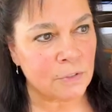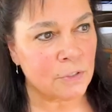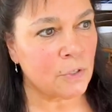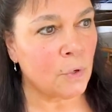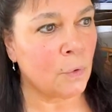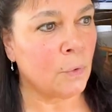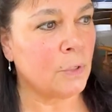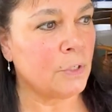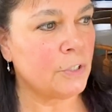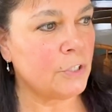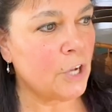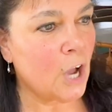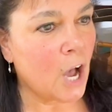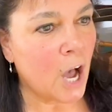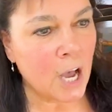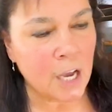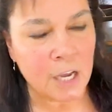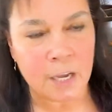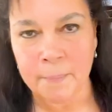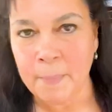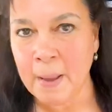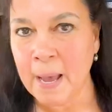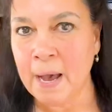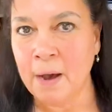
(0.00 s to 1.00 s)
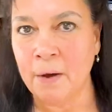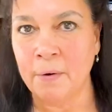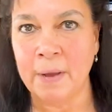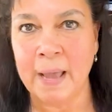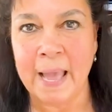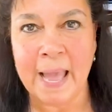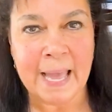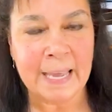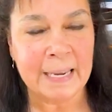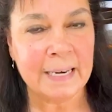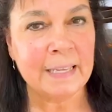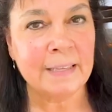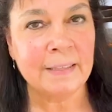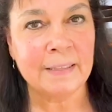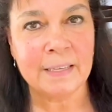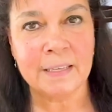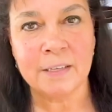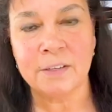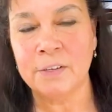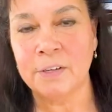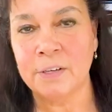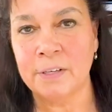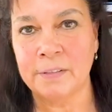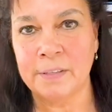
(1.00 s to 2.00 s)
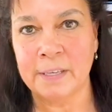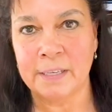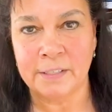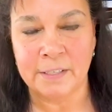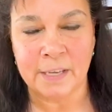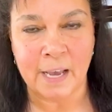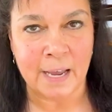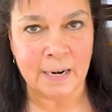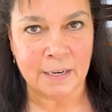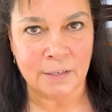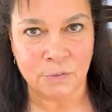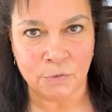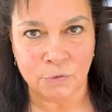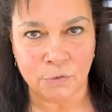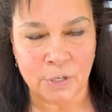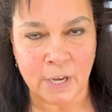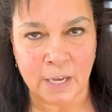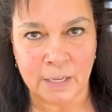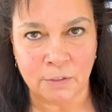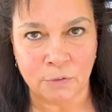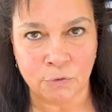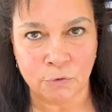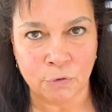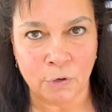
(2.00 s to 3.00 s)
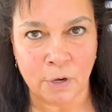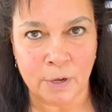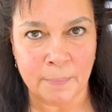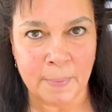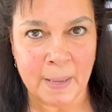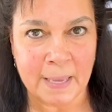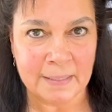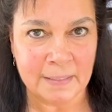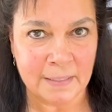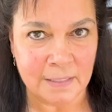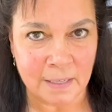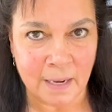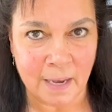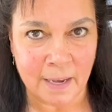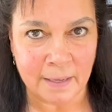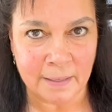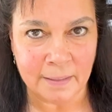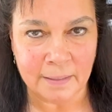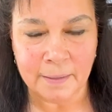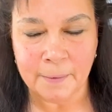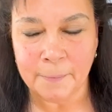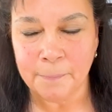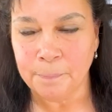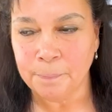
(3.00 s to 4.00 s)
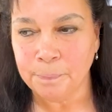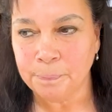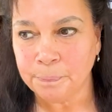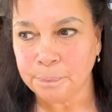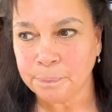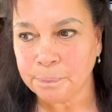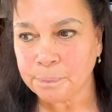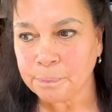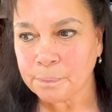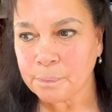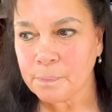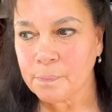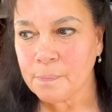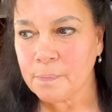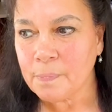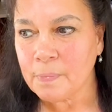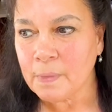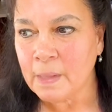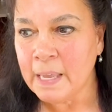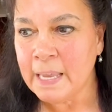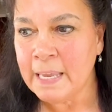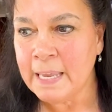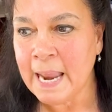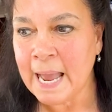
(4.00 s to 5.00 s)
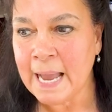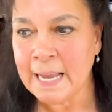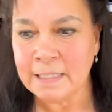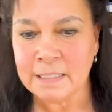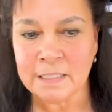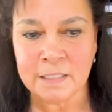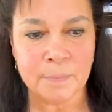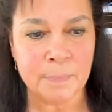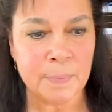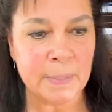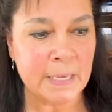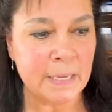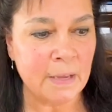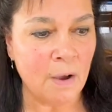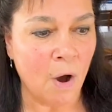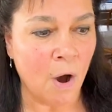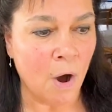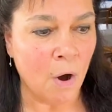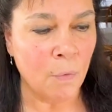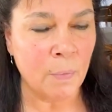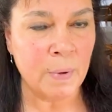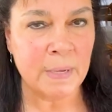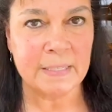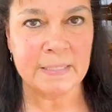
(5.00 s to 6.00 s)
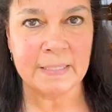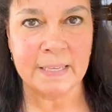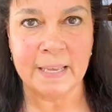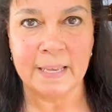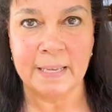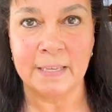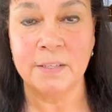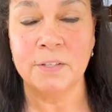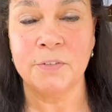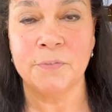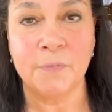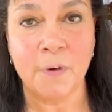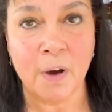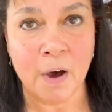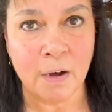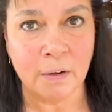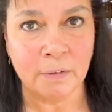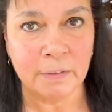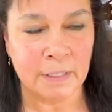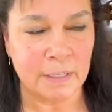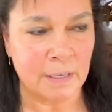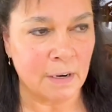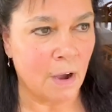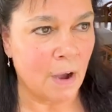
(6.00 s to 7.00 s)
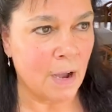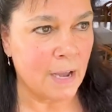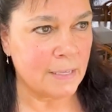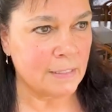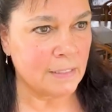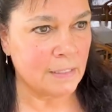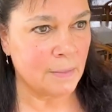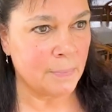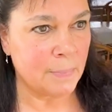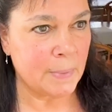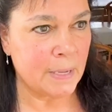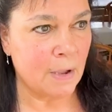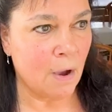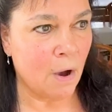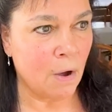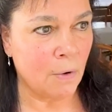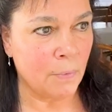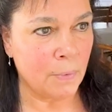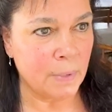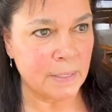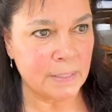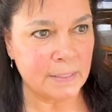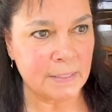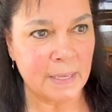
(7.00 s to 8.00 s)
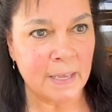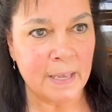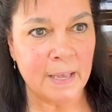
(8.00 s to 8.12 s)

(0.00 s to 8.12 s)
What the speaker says: or talk about anything good that Donald Trump has done. It has to be always his fault. It has to be always